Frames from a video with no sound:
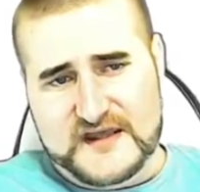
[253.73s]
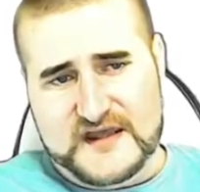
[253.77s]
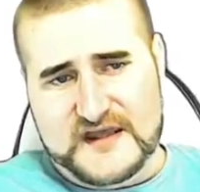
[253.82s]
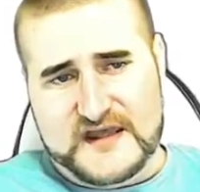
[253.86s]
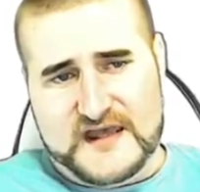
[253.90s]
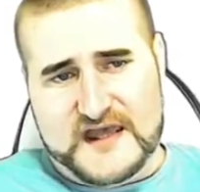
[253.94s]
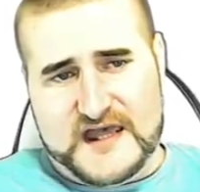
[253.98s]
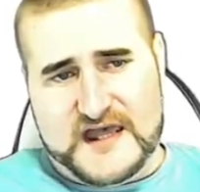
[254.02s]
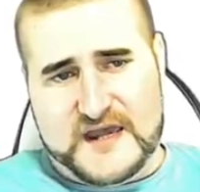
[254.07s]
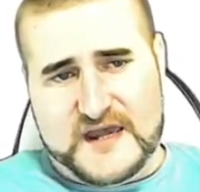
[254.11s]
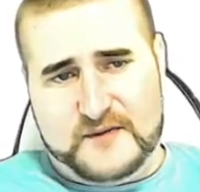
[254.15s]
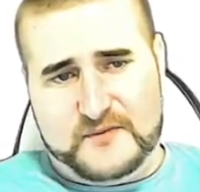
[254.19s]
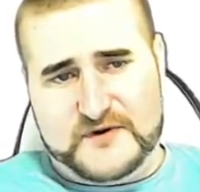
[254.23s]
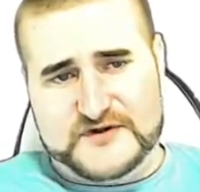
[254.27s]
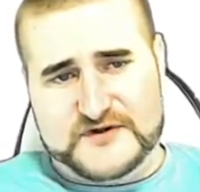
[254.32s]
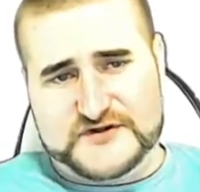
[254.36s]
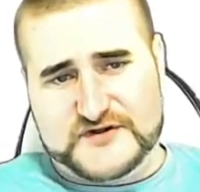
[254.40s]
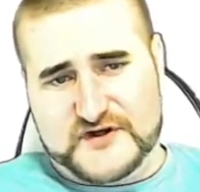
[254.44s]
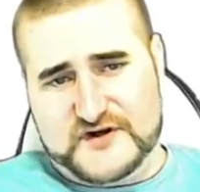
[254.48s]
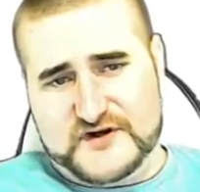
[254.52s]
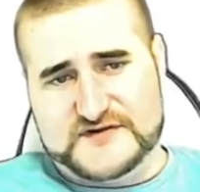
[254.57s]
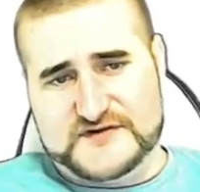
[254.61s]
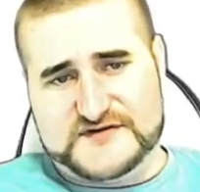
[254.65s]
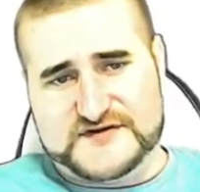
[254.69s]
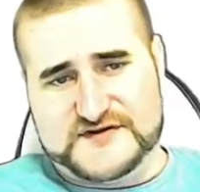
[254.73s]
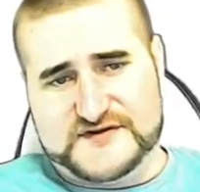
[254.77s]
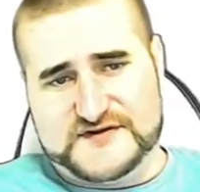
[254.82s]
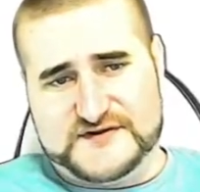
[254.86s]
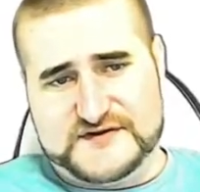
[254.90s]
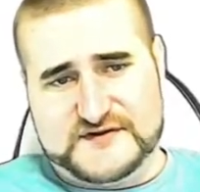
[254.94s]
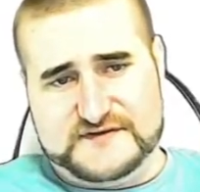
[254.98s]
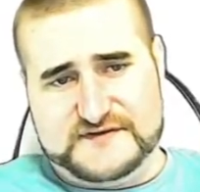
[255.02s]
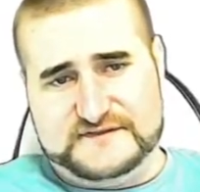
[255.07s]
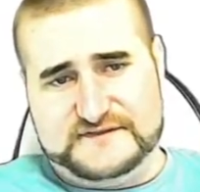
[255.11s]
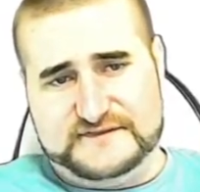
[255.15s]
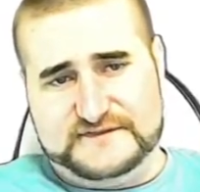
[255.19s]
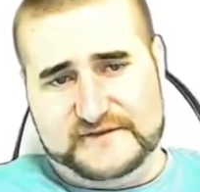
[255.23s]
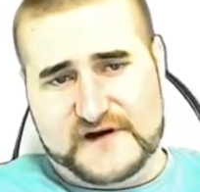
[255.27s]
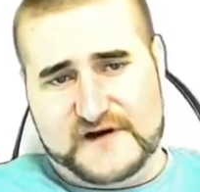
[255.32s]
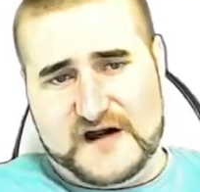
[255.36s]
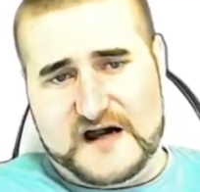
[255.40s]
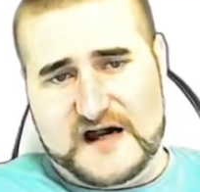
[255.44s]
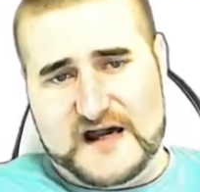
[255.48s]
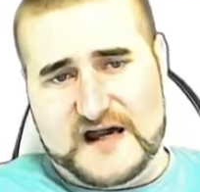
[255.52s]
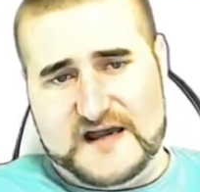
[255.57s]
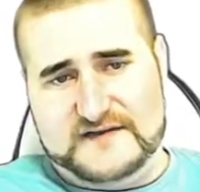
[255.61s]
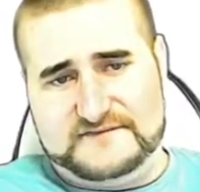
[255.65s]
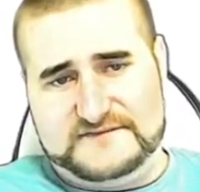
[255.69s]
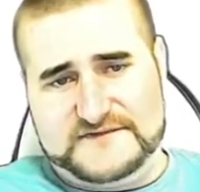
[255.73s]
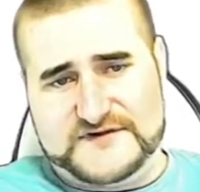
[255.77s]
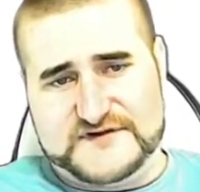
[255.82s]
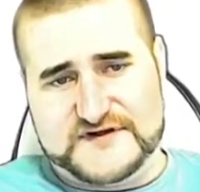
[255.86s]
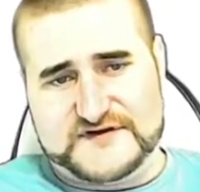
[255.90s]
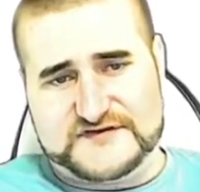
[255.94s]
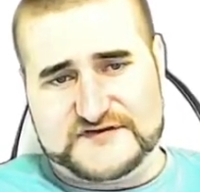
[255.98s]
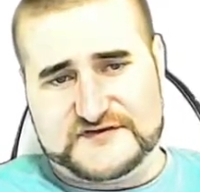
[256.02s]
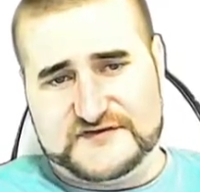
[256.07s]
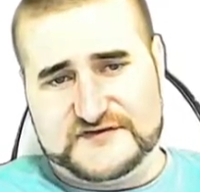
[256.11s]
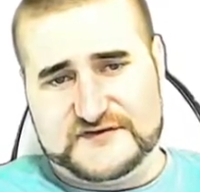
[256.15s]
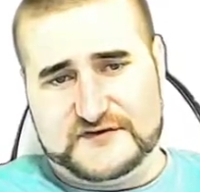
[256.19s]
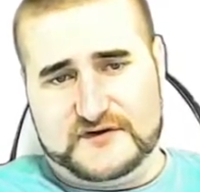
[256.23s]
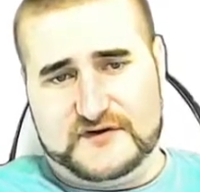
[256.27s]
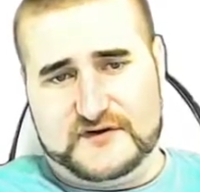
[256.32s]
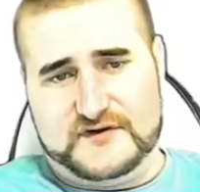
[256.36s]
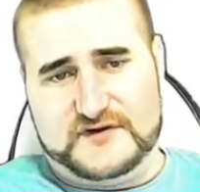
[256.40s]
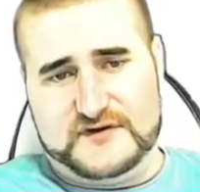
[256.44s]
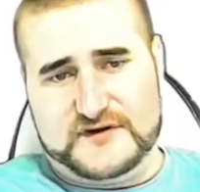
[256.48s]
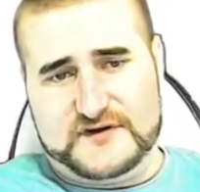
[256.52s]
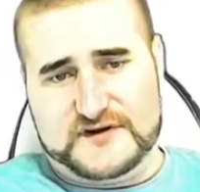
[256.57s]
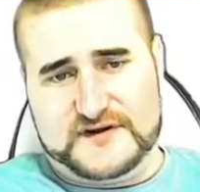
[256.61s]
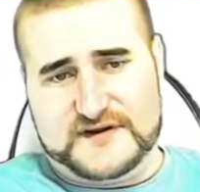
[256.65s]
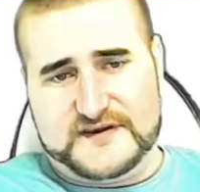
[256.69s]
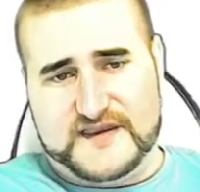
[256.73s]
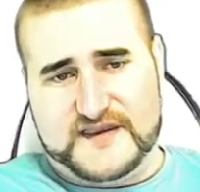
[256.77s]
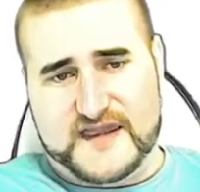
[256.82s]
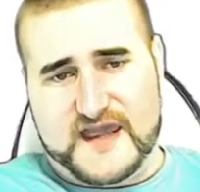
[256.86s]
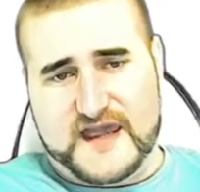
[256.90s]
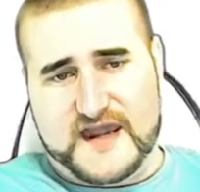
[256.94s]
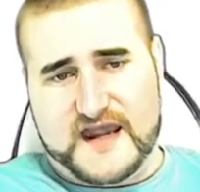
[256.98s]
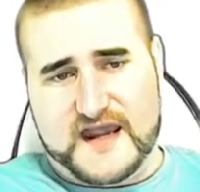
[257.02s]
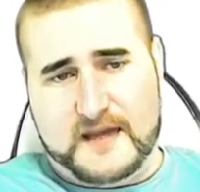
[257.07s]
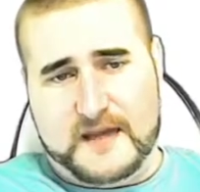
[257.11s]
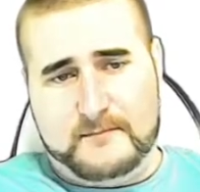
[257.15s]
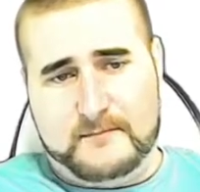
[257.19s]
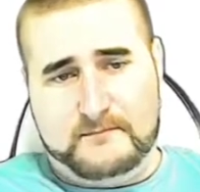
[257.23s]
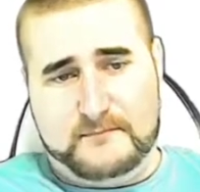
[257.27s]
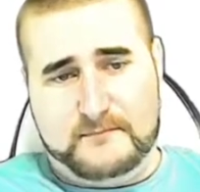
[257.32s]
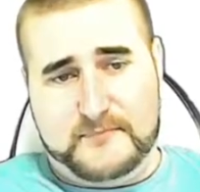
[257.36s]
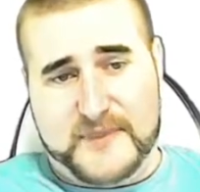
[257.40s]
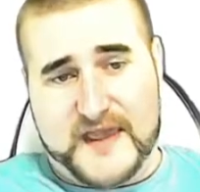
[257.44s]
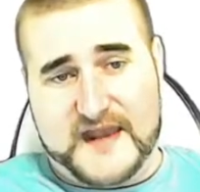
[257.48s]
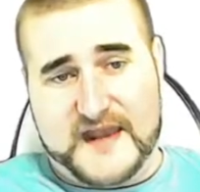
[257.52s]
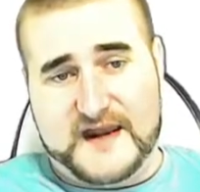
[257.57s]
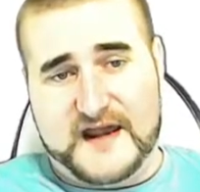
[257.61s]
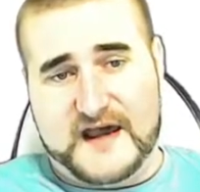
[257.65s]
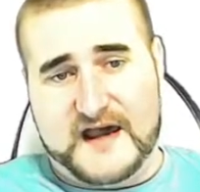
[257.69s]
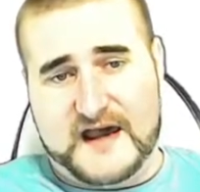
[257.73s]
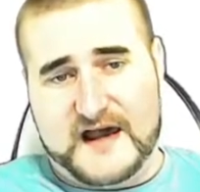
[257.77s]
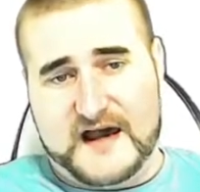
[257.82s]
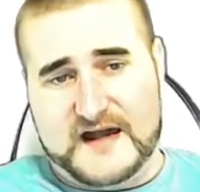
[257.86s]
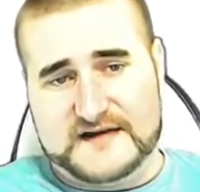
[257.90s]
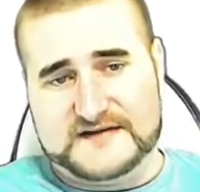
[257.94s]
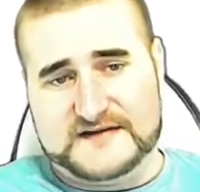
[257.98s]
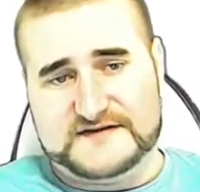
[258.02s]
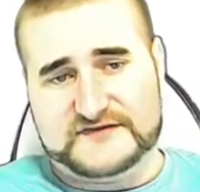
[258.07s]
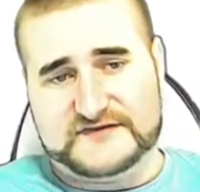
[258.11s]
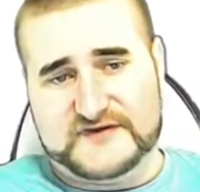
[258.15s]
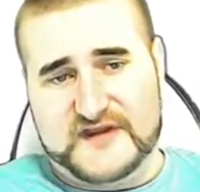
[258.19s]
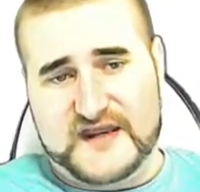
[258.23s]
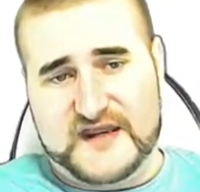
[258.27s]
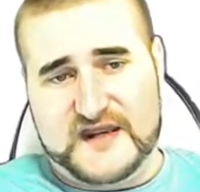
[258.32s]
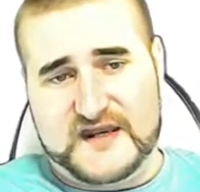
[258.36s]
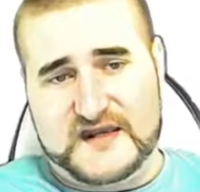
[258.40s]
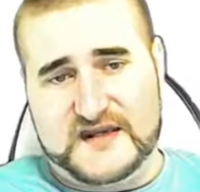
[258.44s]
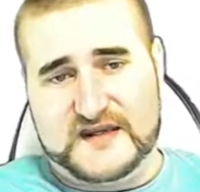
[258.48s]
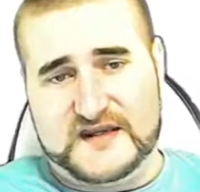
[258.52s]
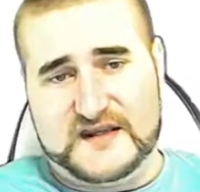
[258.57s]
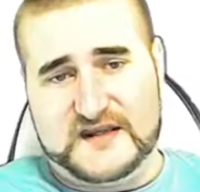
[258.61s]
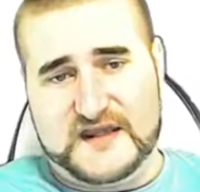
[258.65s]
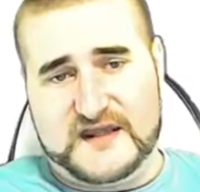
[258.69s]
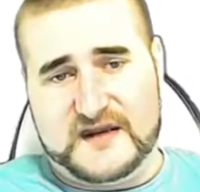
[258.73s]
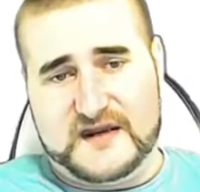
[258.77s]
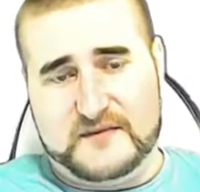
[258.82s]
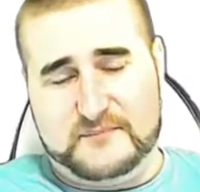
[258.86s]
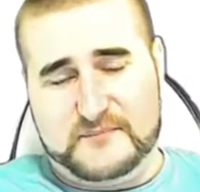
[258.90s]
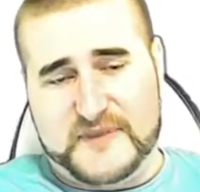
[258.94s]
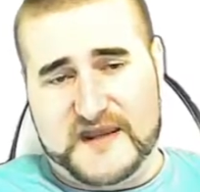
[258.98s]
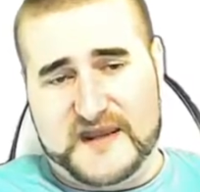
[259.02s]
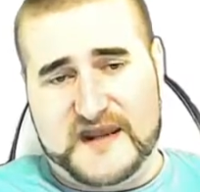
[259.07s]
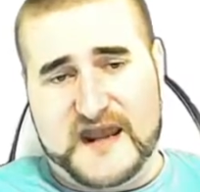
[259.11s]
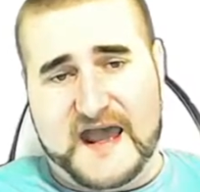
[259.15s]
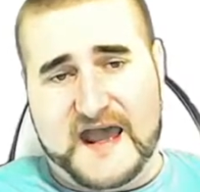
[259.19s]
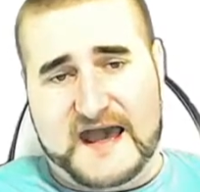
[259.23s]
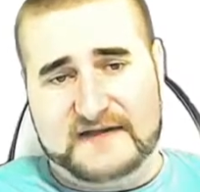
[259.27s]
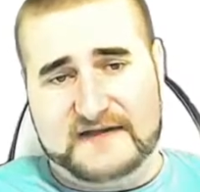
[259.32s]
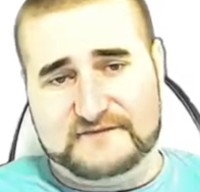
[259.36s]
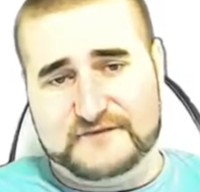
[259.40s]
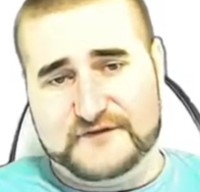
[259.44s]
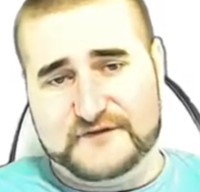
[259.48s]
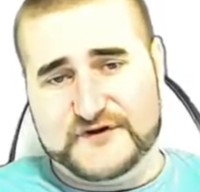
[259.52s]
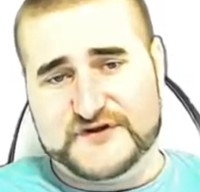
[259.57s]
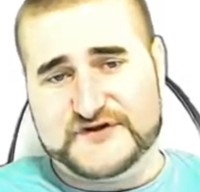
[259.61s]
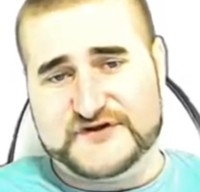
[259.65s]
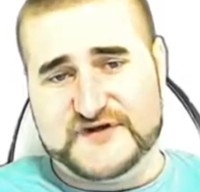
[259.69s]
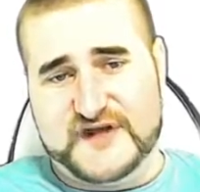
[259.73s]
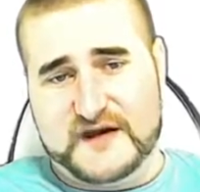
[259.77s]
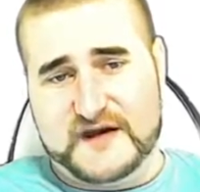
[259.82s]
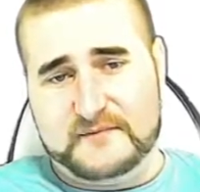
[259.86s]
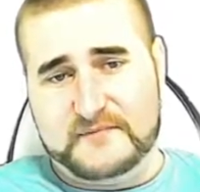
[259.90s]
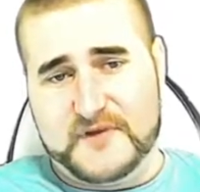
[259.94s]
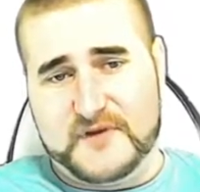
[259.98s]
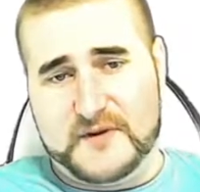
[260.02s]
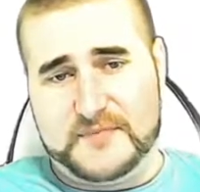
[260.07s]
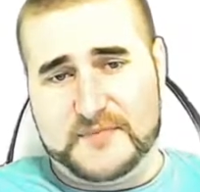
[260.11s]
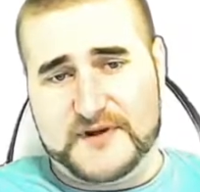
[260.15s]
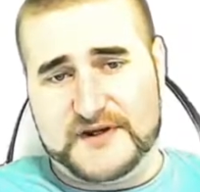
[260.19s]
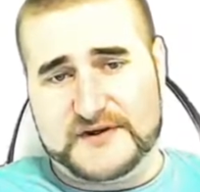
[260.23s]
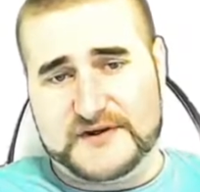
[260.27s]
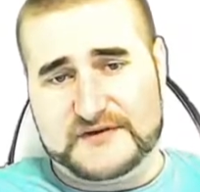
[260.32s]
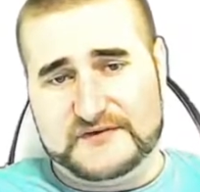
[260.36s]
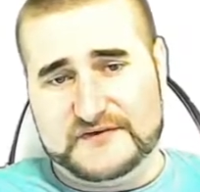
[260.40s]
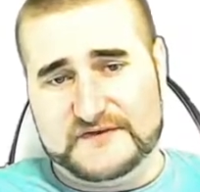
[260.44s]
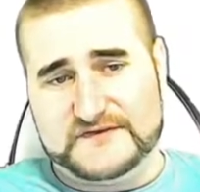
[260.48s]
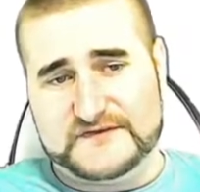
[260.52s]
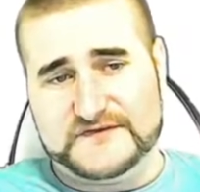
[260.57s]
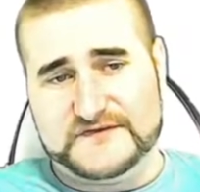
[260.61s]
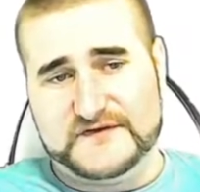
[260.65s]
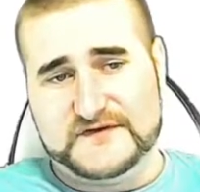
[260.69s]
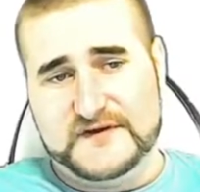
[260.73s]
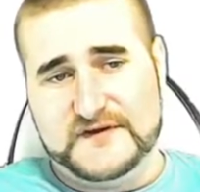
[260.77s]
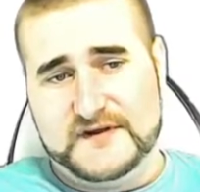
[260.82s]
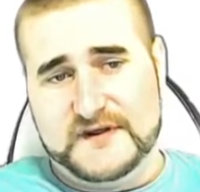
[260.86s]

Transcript: and we chose to do 5 just to get a better understanding and a better average number, because